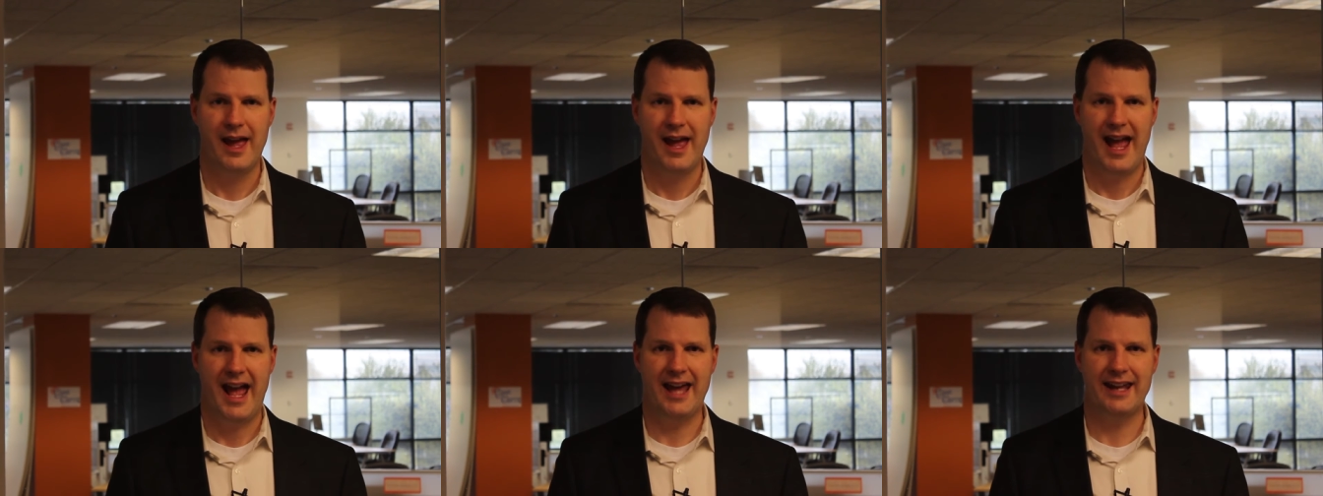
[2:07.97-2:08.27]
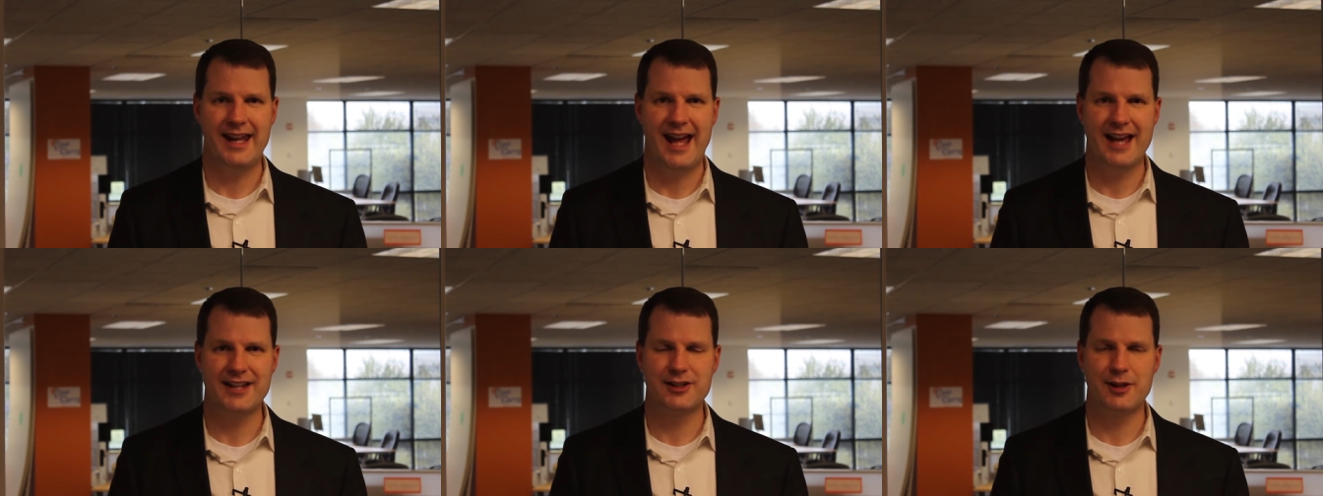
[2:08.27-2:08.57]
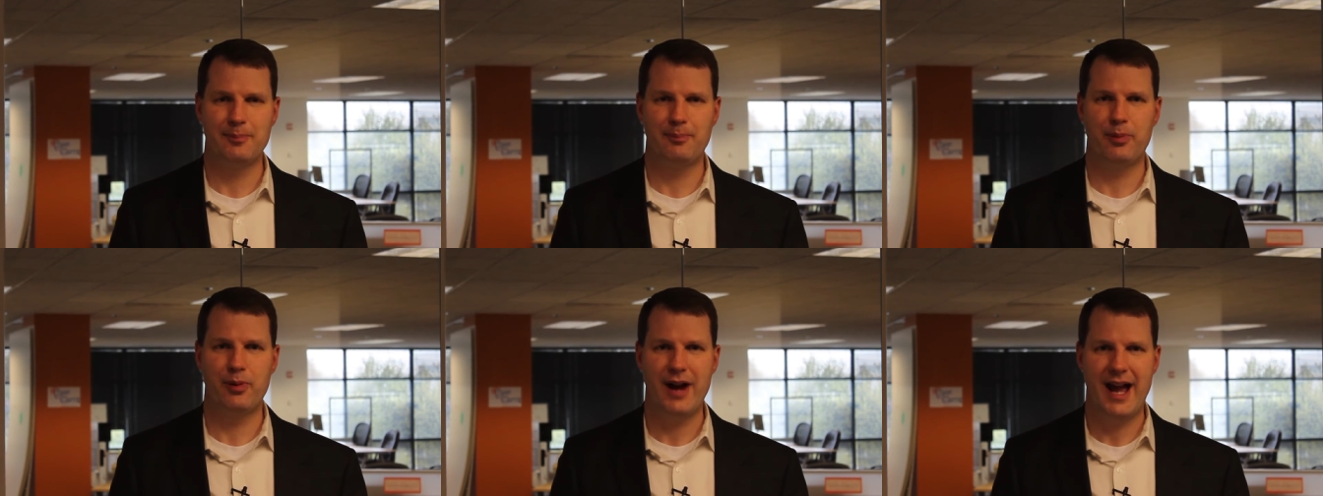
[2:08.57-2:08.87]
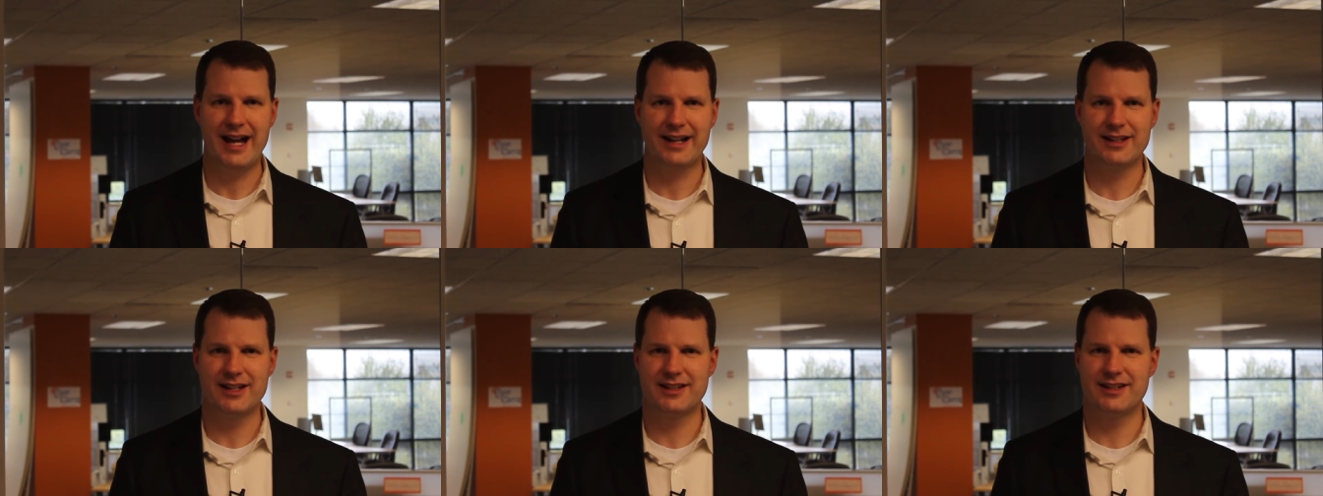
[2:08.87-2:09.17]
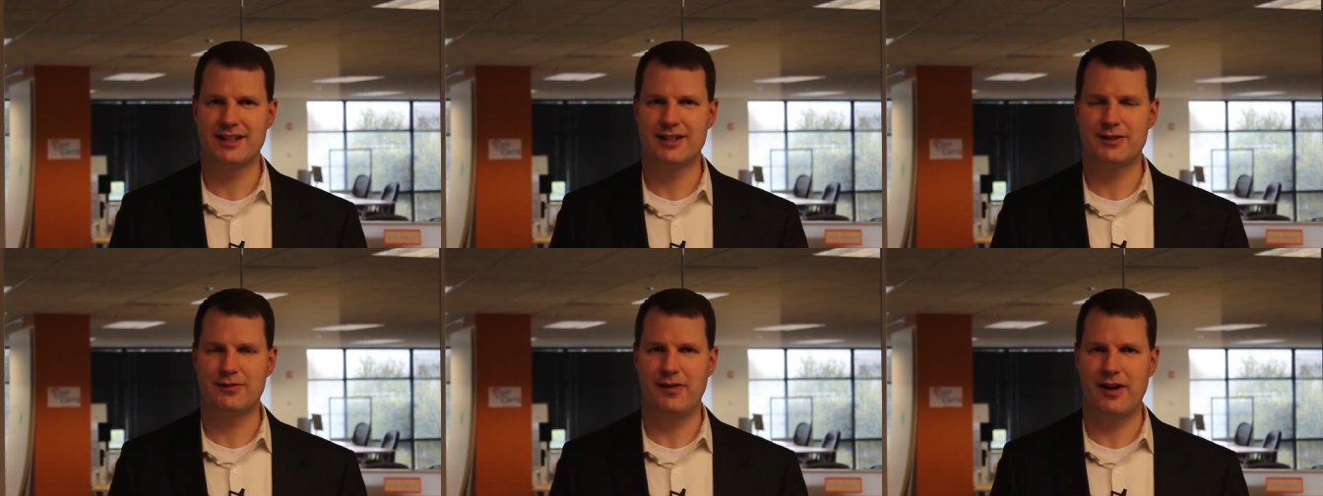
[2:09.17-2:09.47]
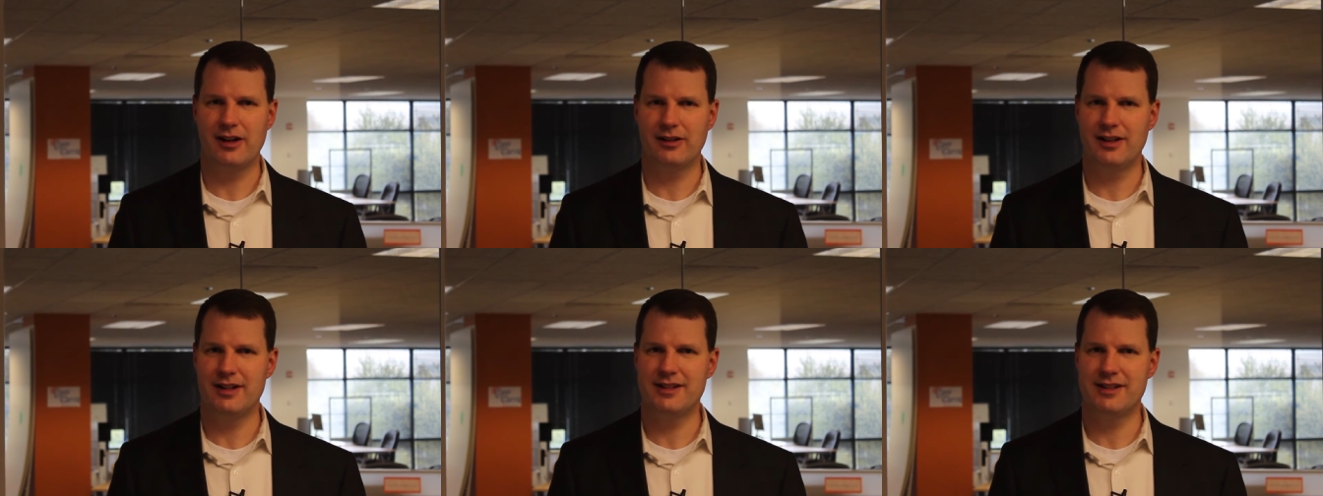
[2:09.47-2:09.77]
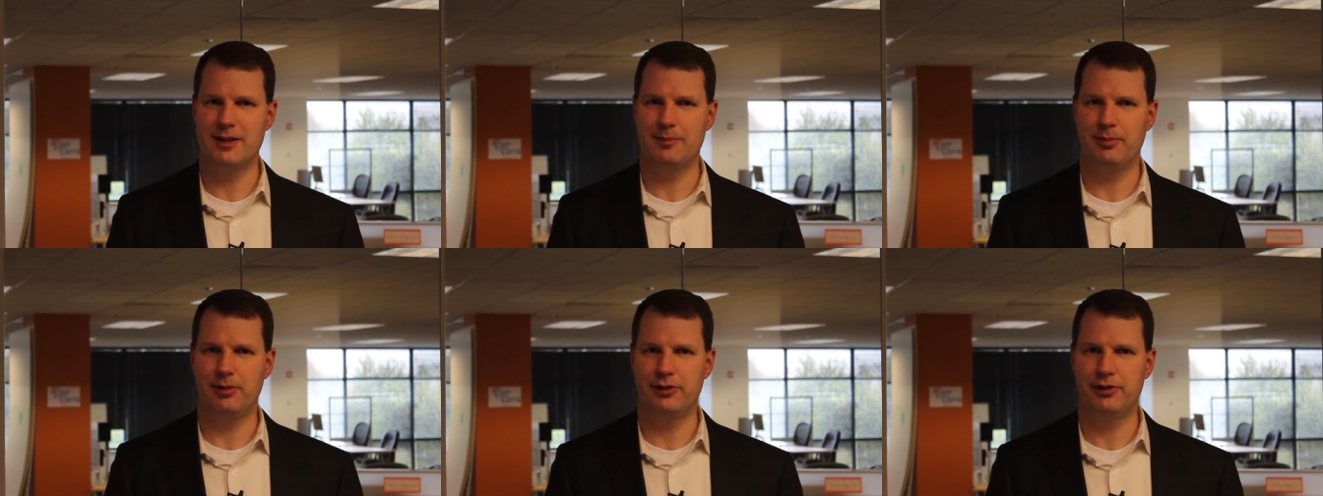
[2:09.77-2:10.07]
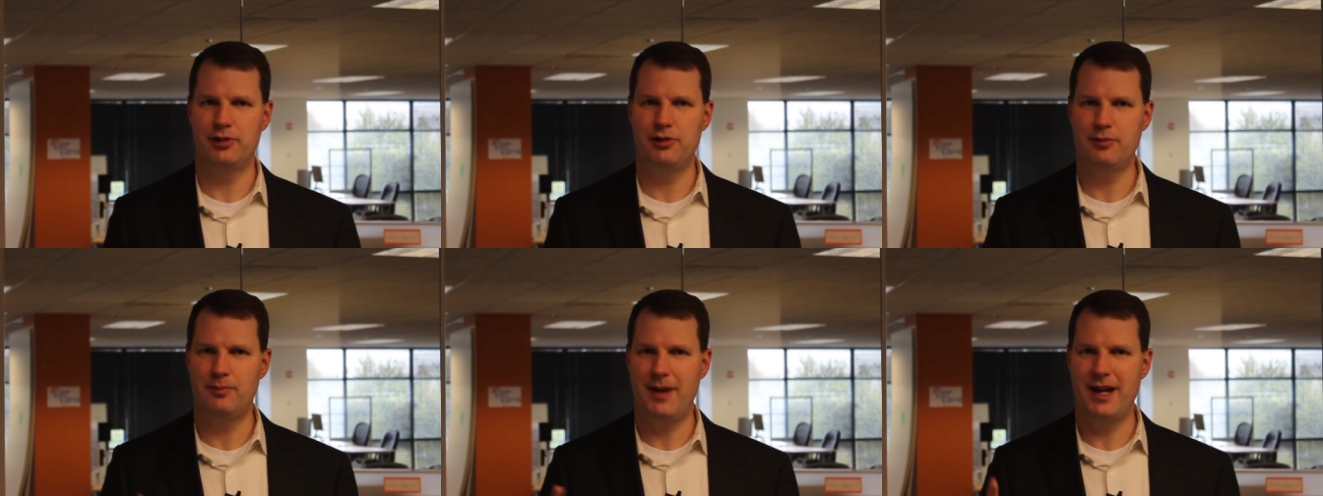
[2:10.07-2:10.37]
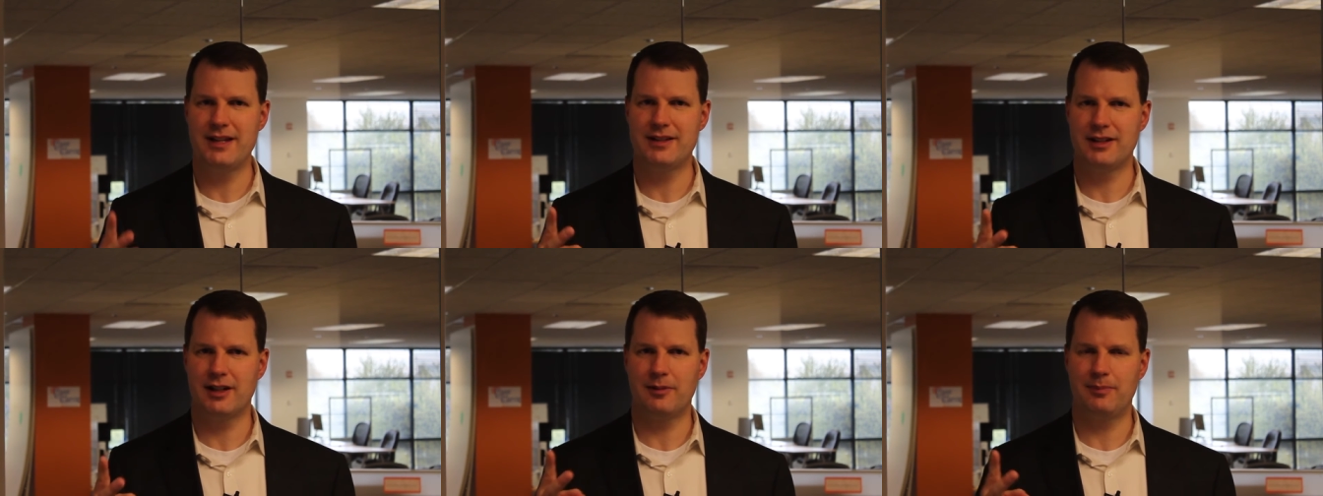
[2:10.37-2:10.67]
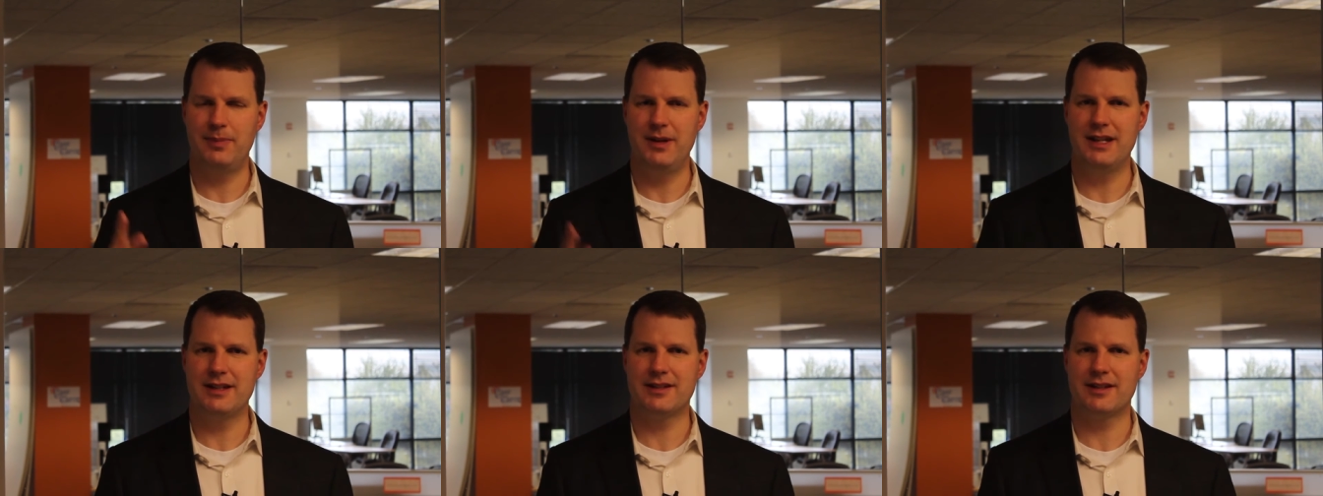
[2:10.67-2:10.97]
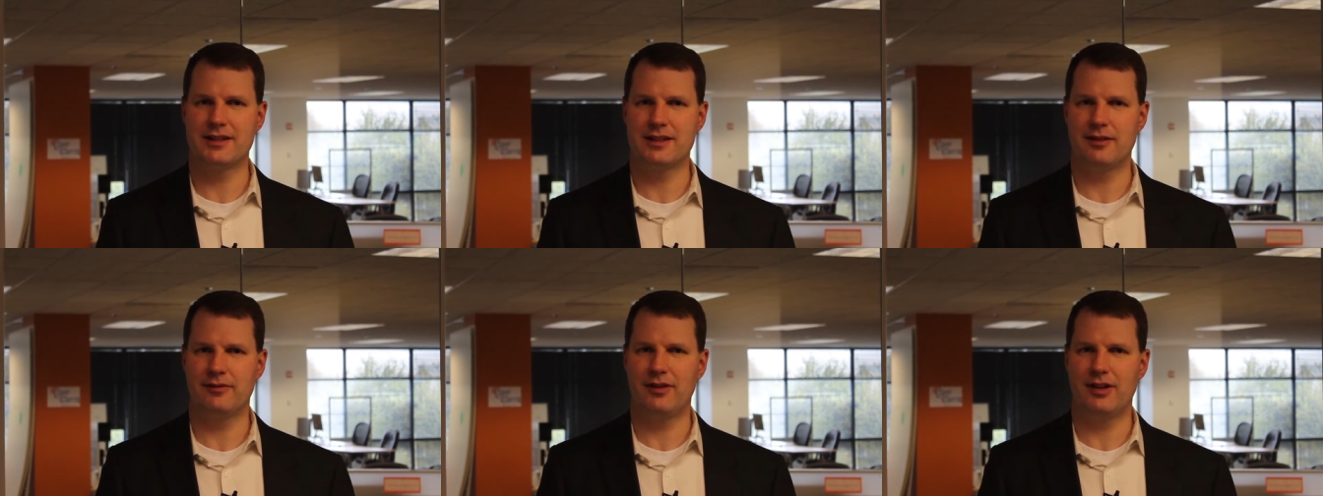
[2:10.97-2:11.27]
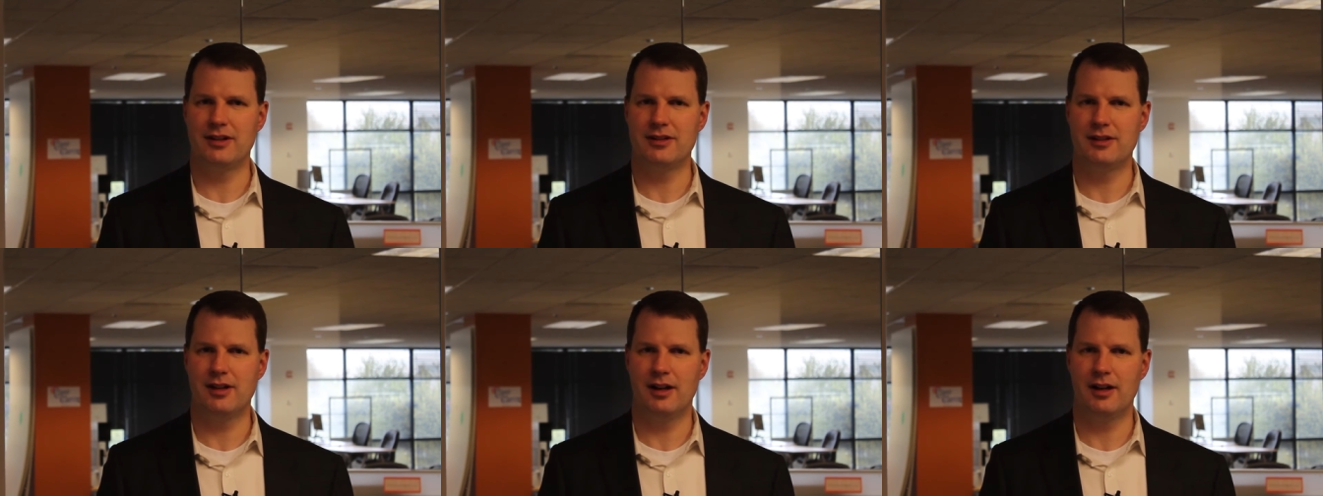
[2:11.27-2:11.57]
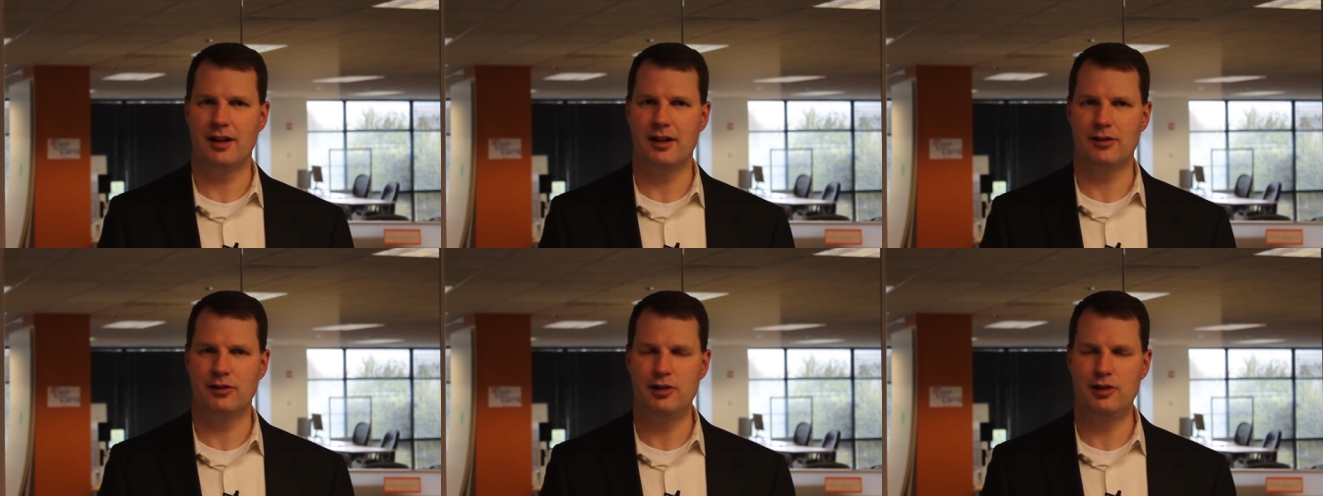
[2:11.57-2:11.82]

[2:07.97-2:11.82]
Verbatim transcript: And as a practice, it's fairly simple, two basic pieces of uh,